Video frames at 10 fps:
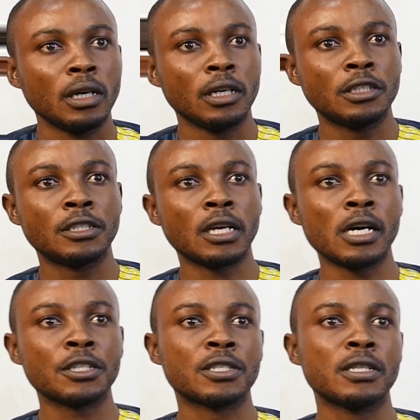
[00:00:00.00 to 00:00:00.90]

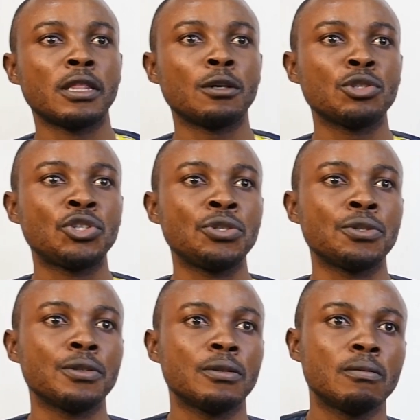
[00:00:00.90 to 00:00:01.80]
Exercise number
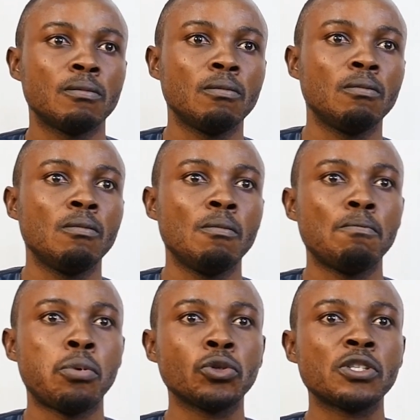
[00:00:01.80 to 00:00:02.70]
2.
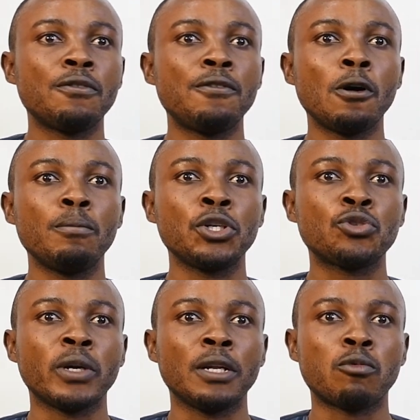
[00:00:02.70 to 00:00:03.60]
Put the verb
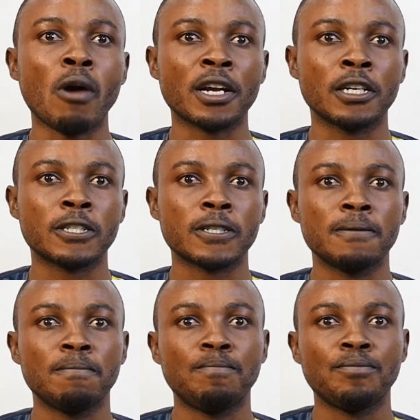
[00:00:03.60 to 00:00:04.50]
between brackets
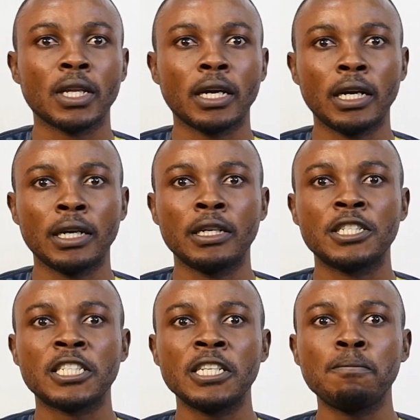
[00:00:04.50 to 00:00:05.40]
and the
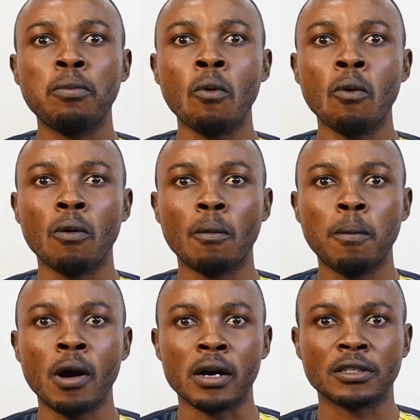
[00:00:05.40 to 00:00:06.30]
simple
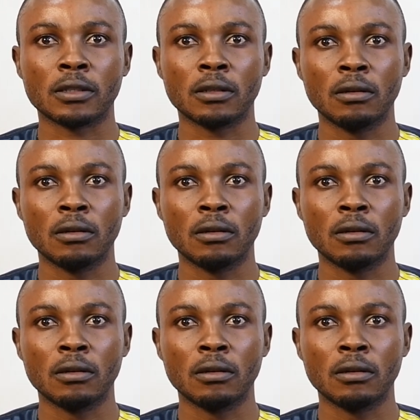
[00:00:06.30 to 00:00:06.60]
past.